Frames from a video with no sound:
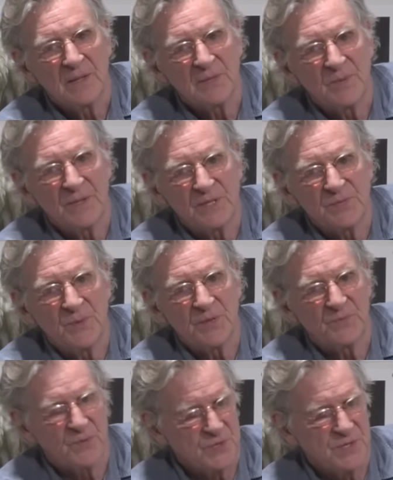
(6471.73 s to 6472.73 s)
there's one
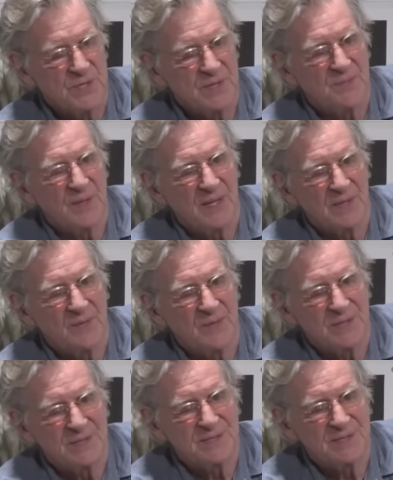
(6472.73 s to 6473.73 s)
version in the Pali where
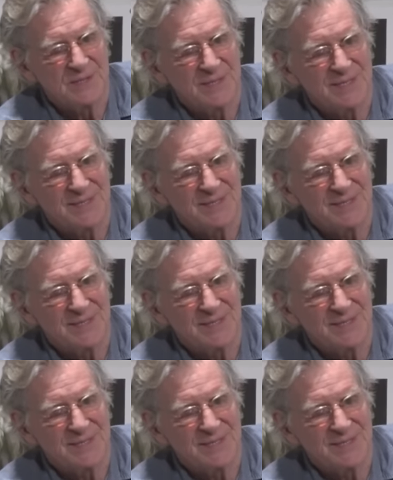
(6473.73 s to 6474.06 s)
it's